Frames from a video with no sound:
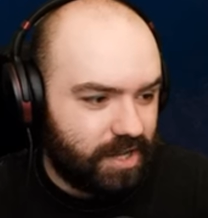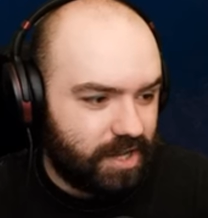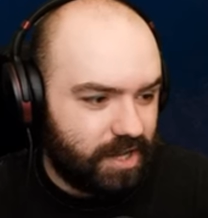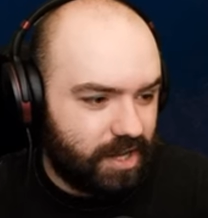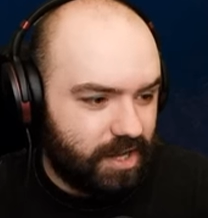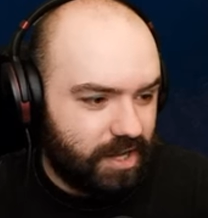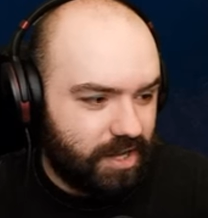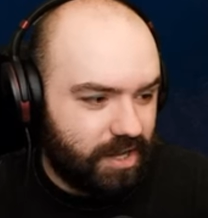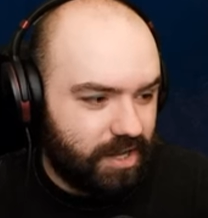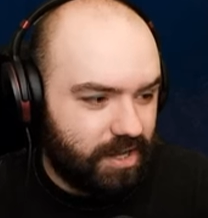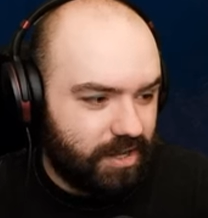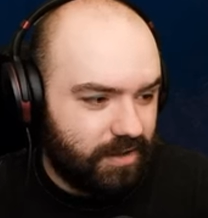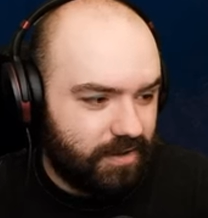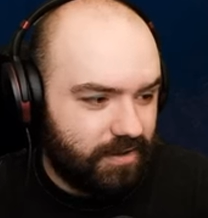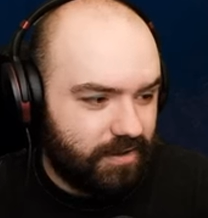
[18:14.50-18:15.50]

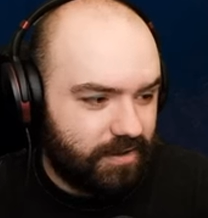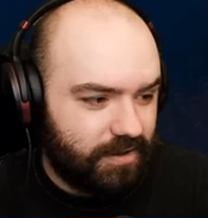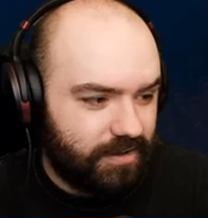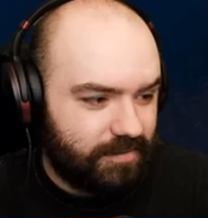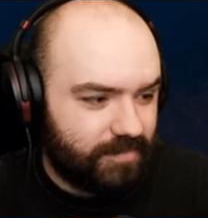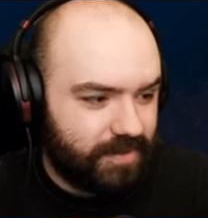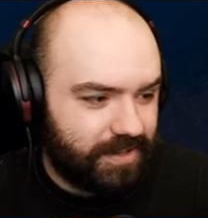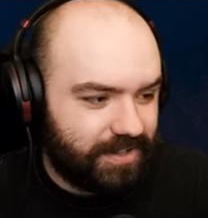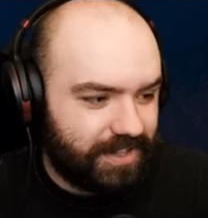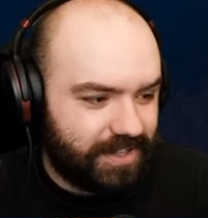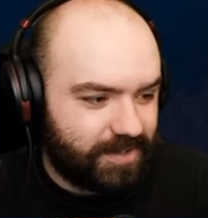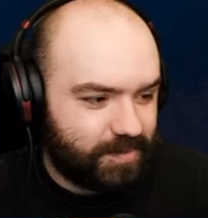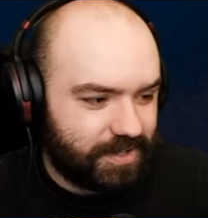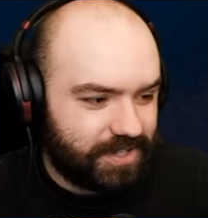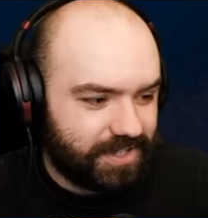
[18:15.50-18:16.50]
Um,
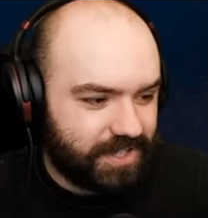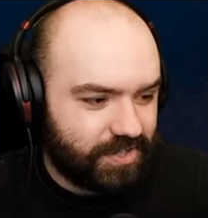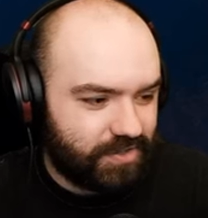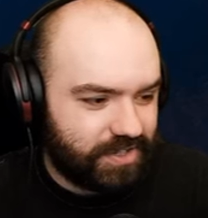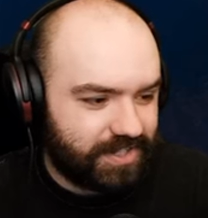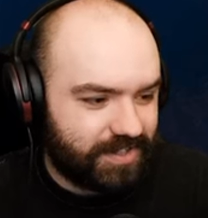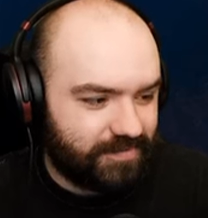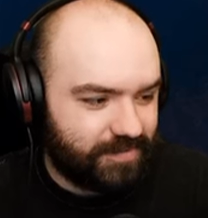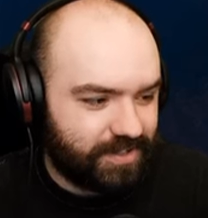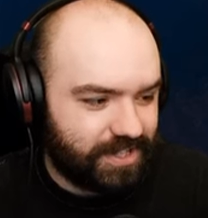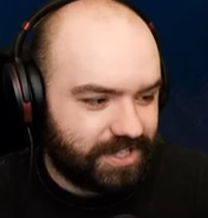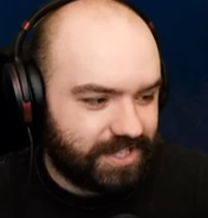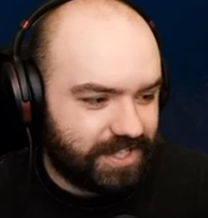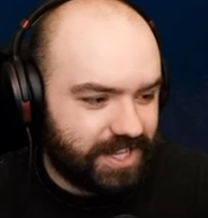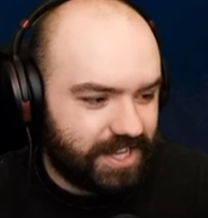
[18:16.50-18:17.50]
that's because I dressed up really
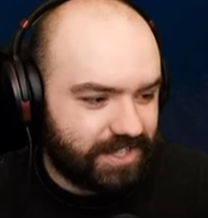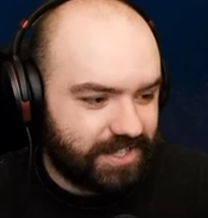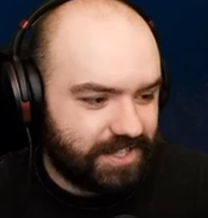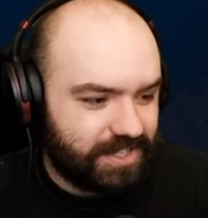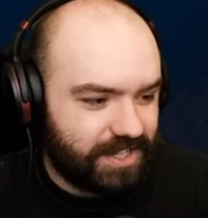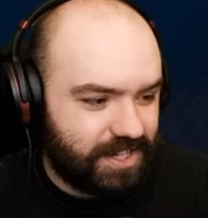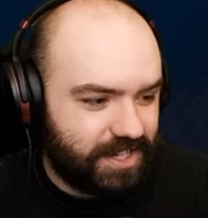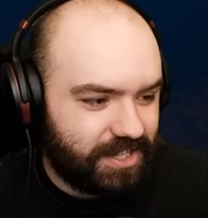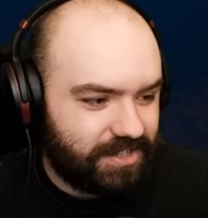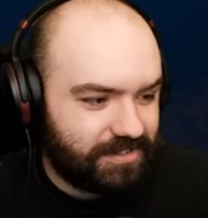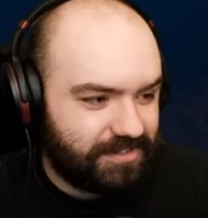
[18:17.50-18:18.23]
snazzy today.